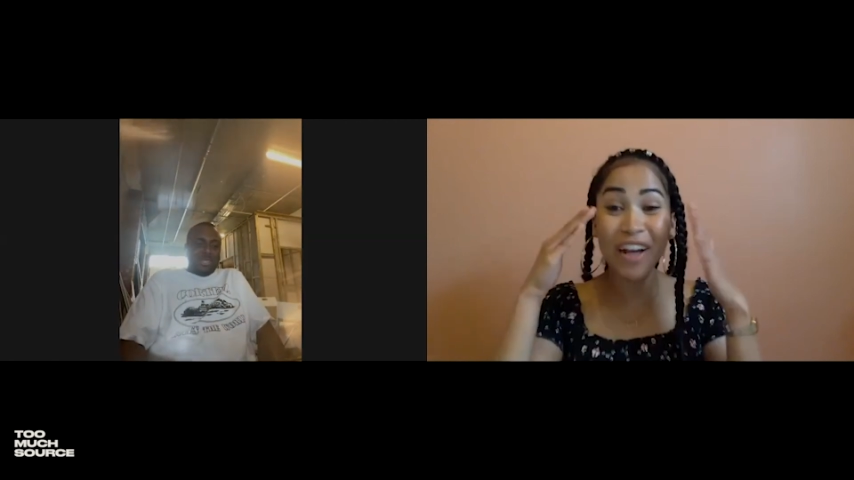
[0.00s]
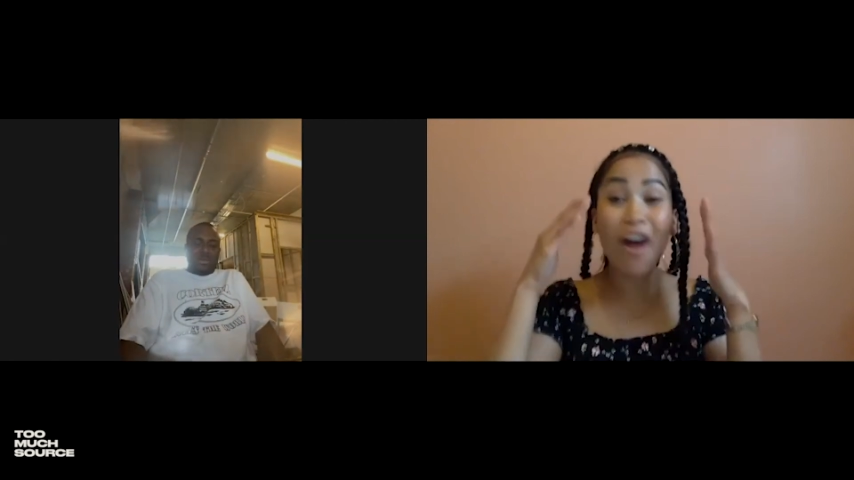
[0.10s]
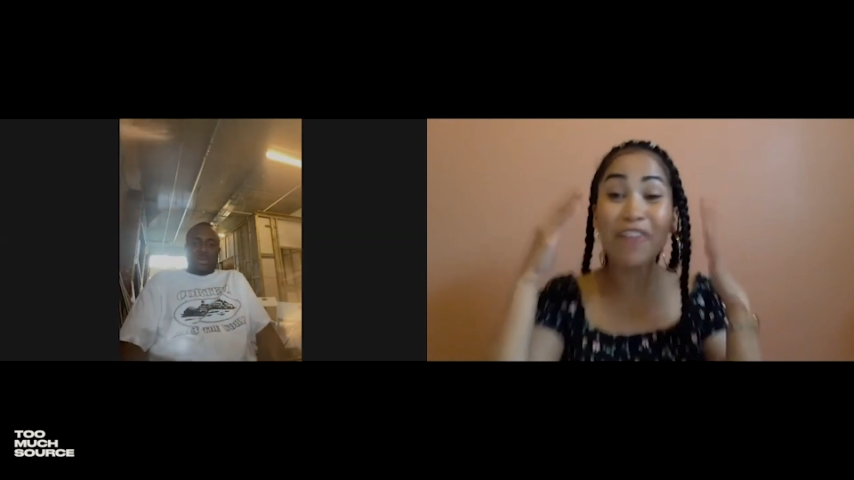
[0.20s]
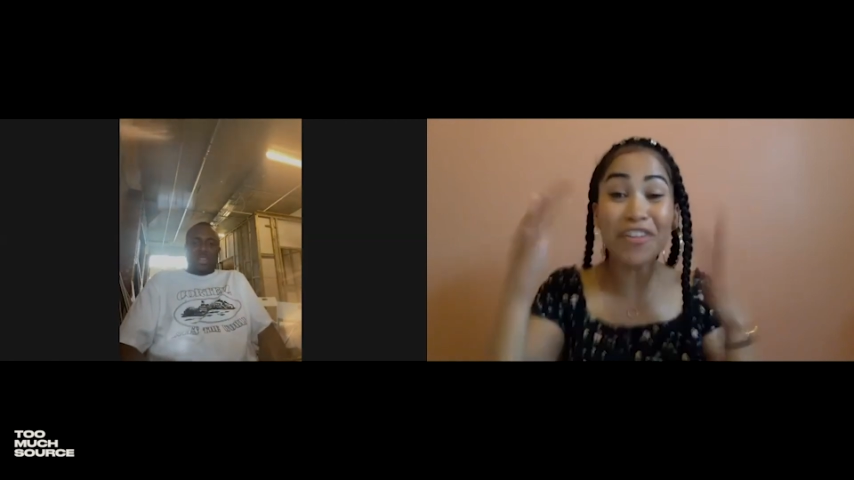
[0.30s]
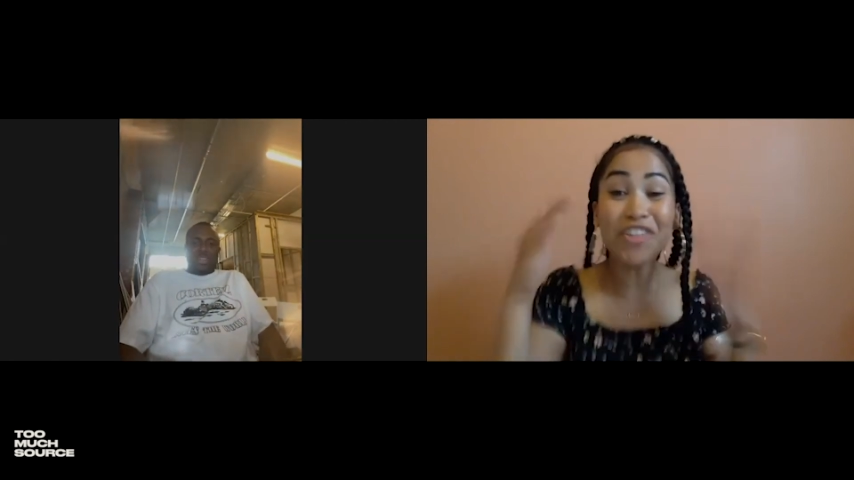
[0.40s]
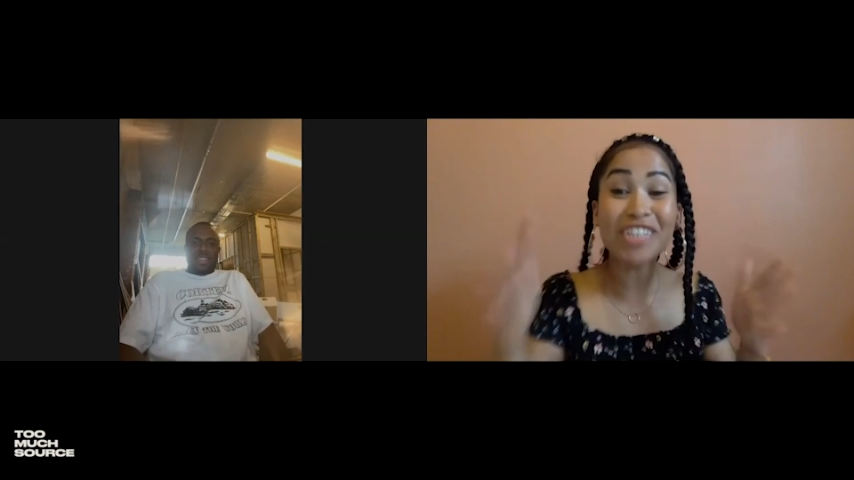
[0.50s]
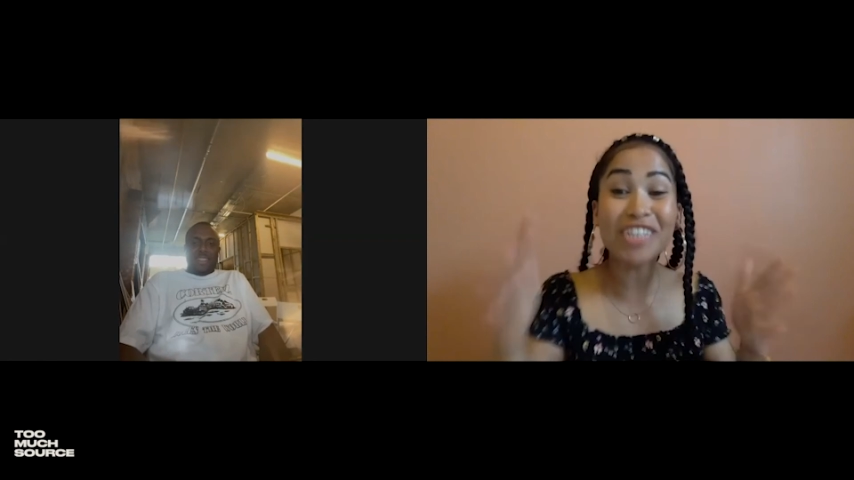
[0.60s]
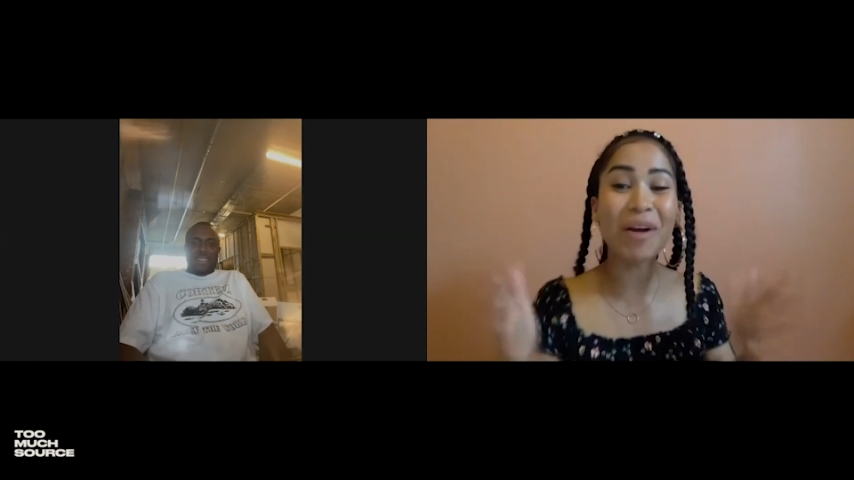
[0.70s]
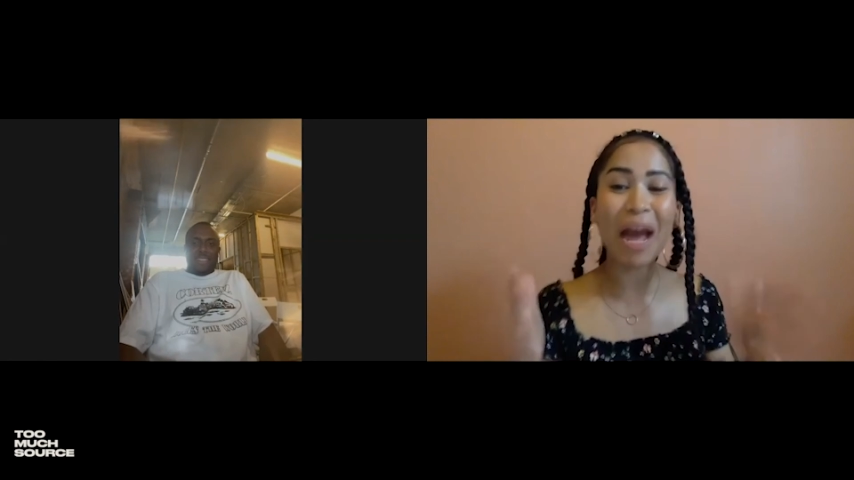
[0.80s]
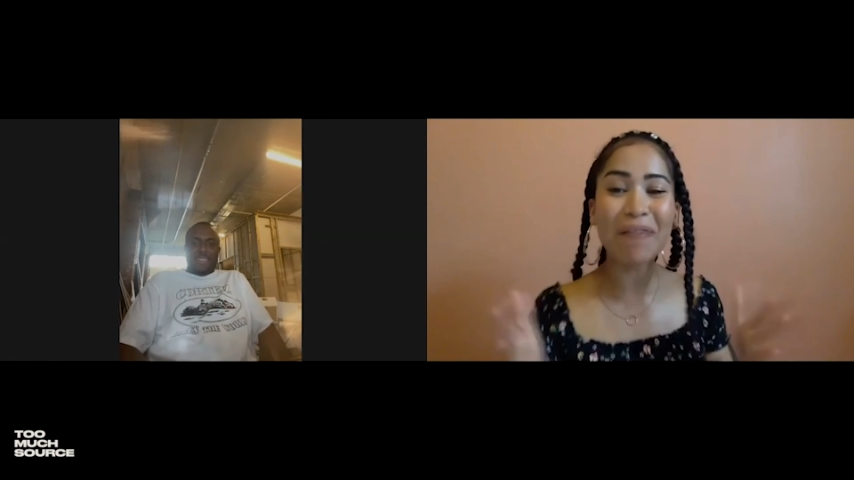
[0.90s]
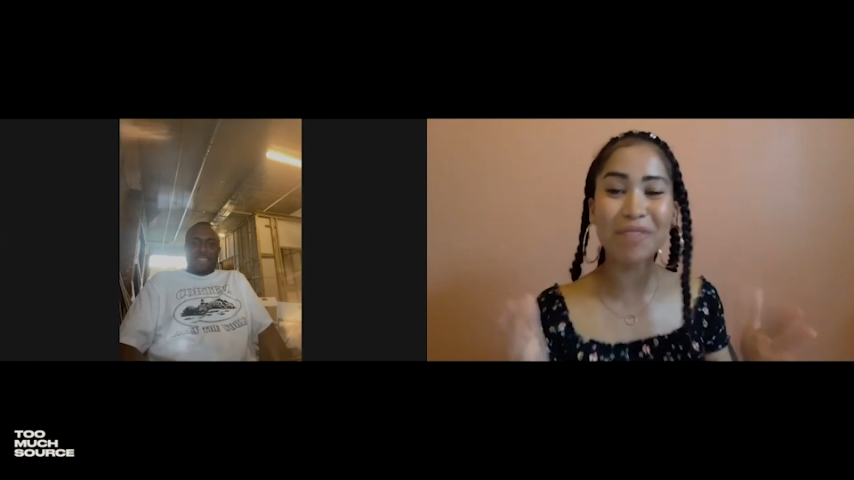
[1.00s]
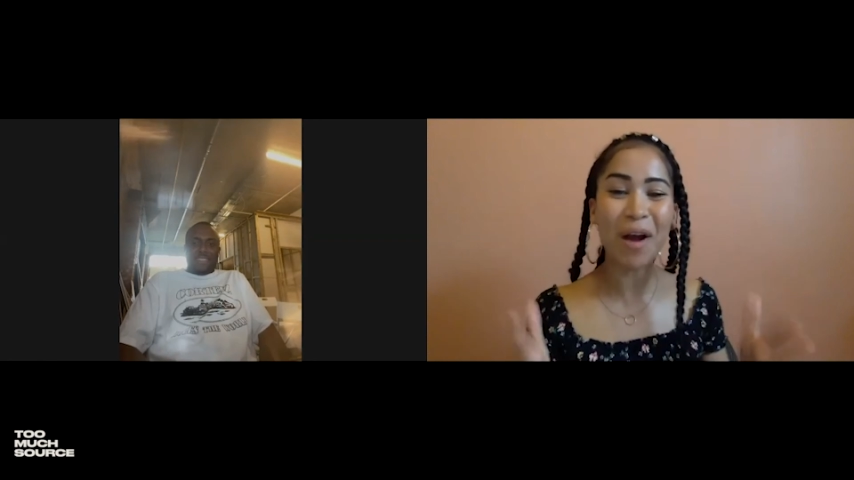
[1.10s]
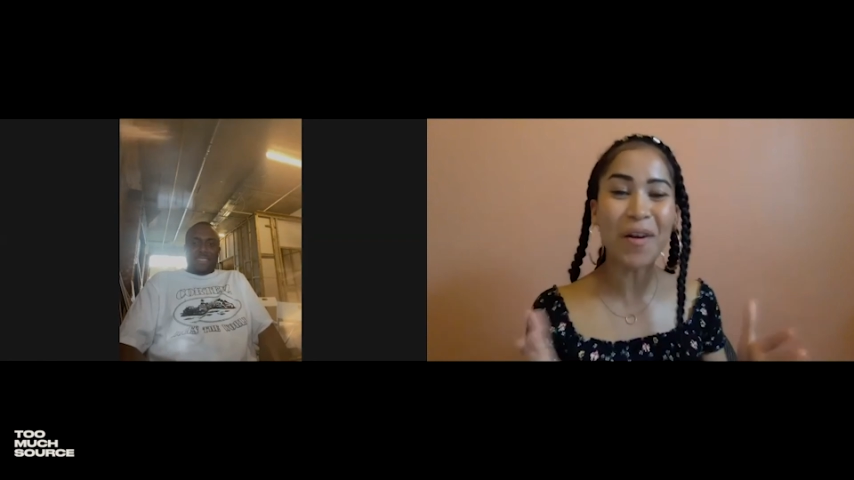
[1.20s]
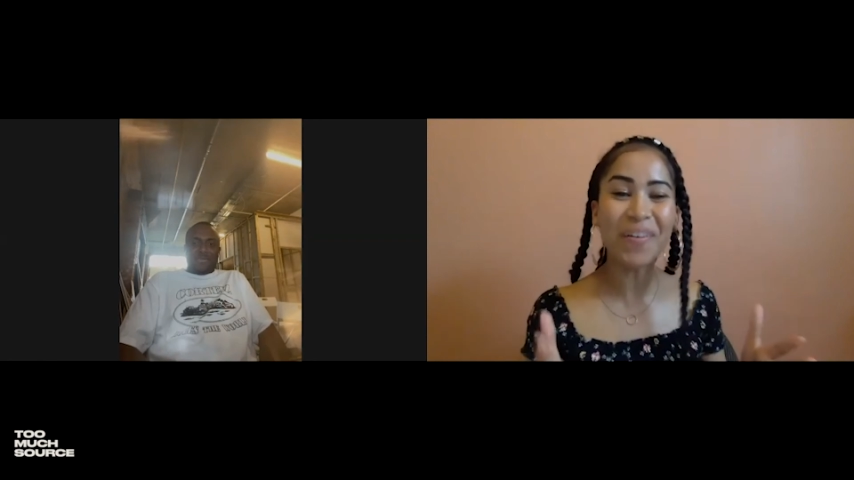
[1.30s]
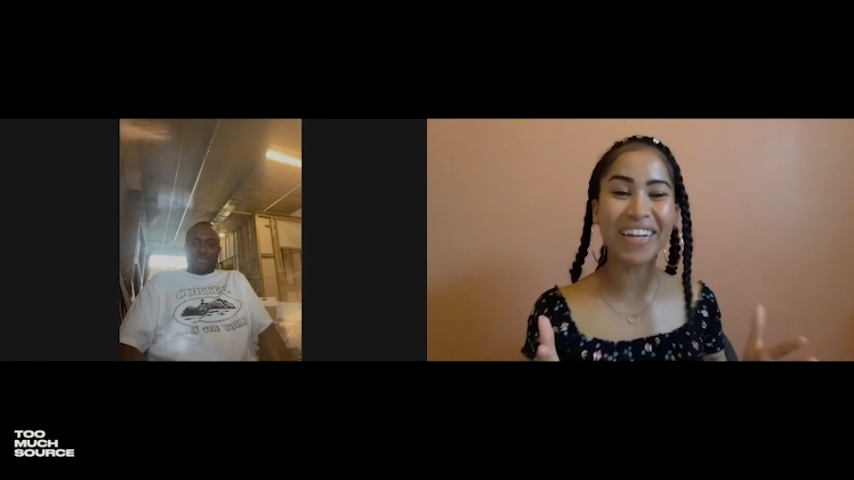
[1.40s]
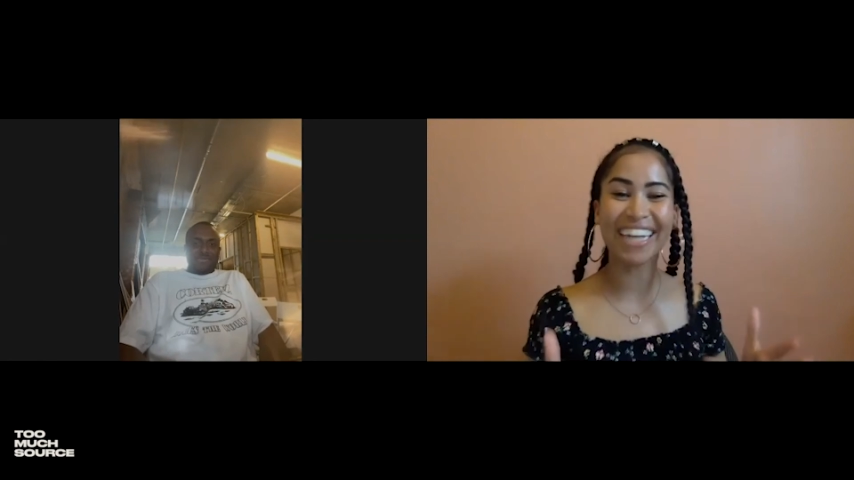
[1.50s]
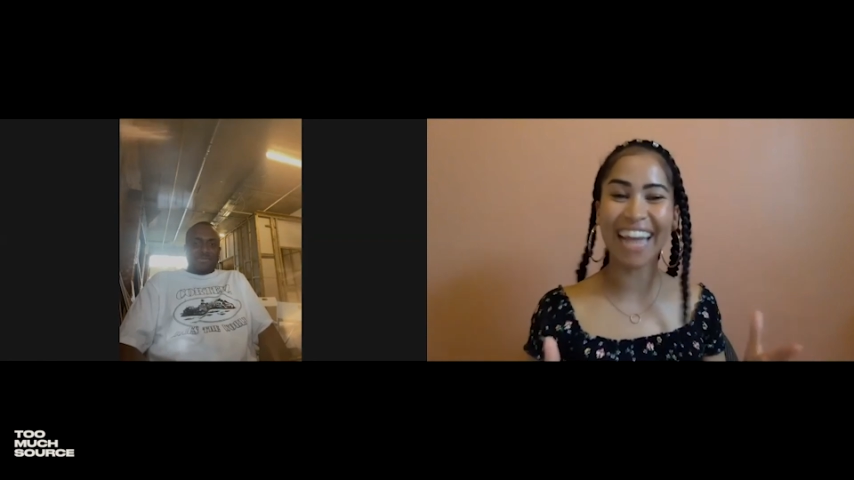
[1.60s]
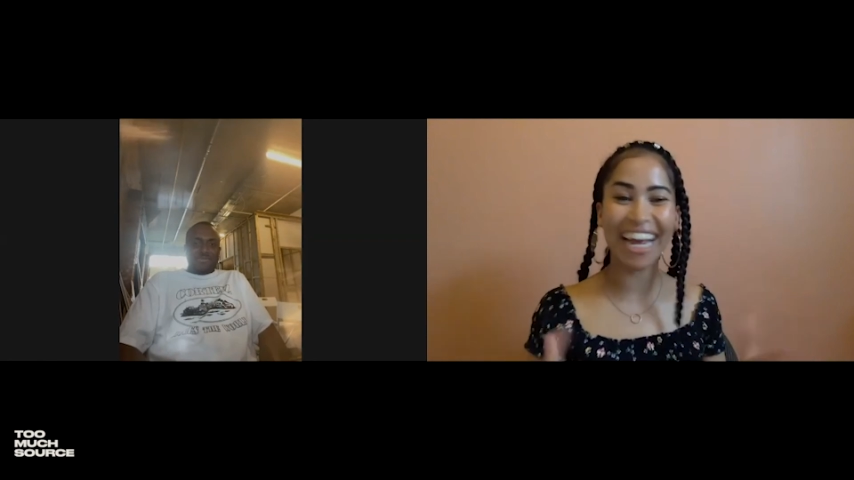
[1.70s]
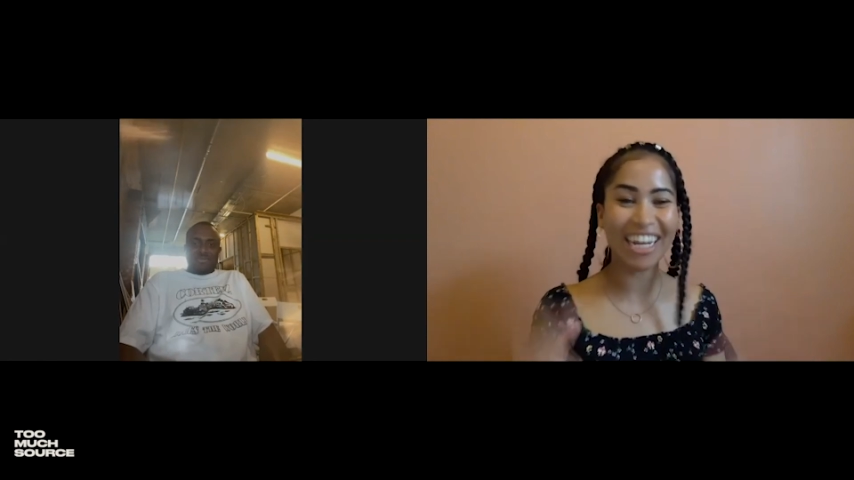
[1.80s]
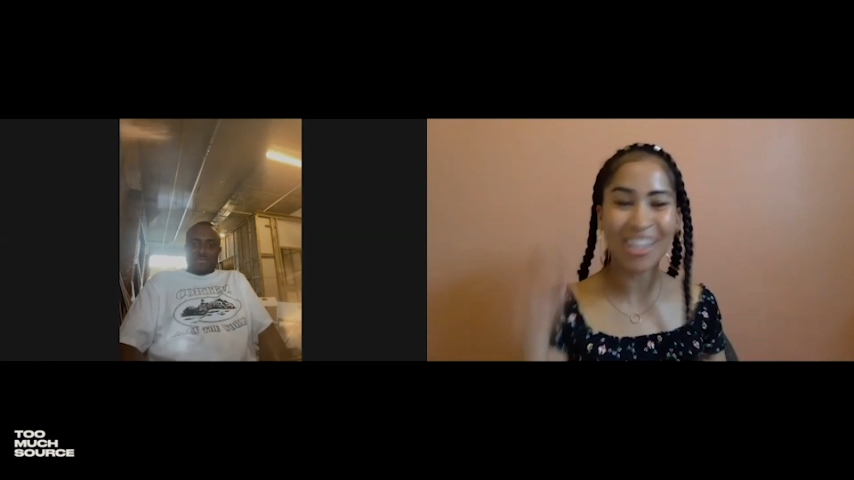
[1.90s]
if you just kept going,
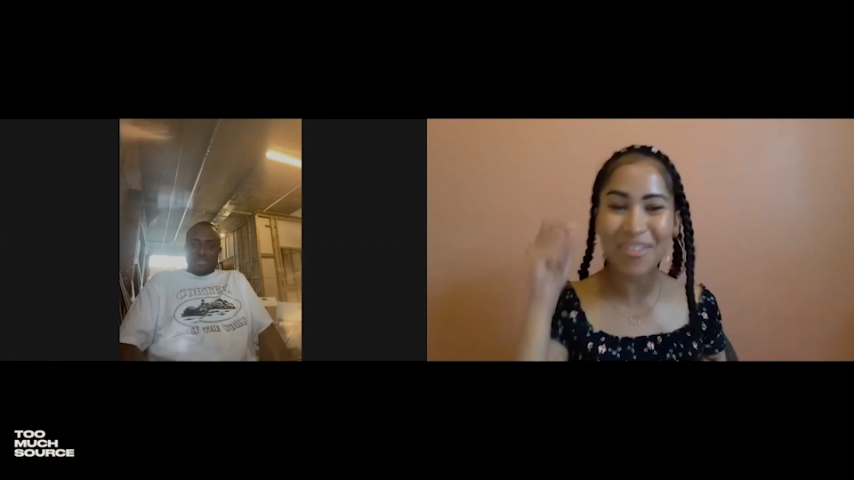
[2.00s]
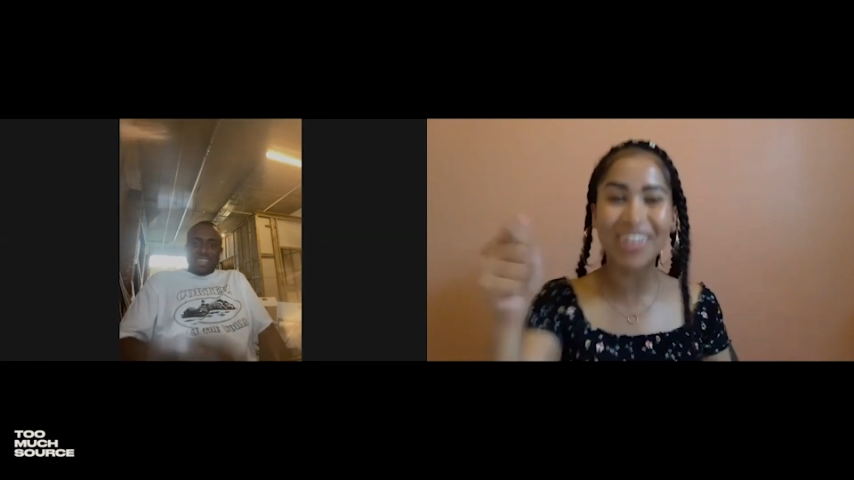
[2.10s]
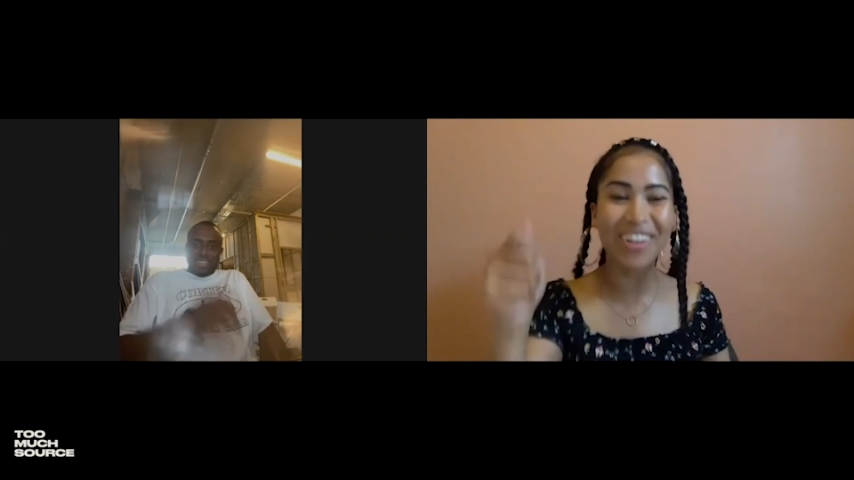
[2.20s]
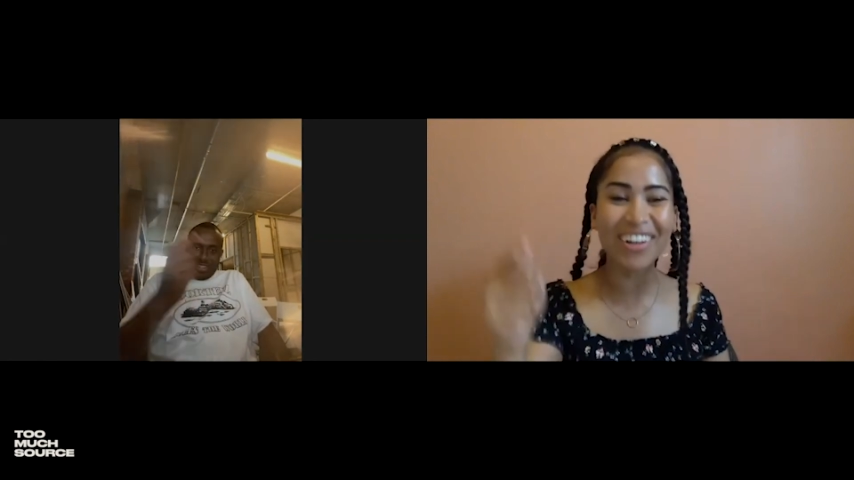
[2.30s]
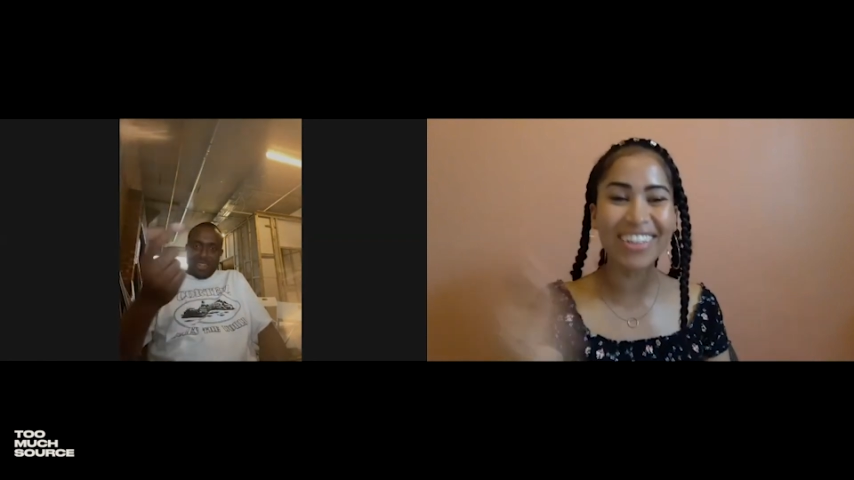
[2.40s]
like, you would have got there.